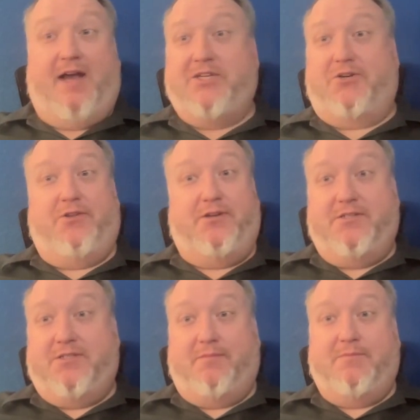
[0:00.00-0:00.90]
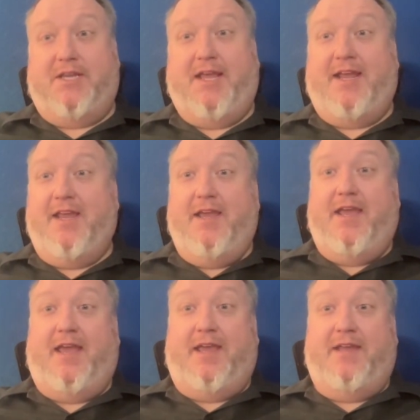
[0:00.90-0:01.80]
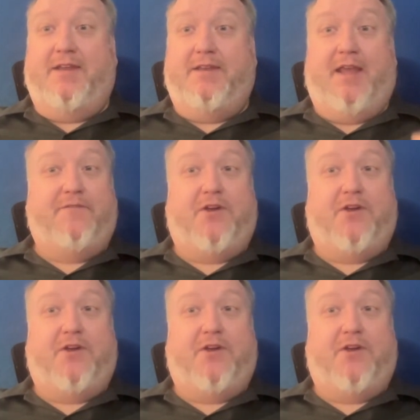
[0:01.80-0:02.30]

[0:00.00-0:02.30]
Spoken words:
I sure learned something today. And yeah,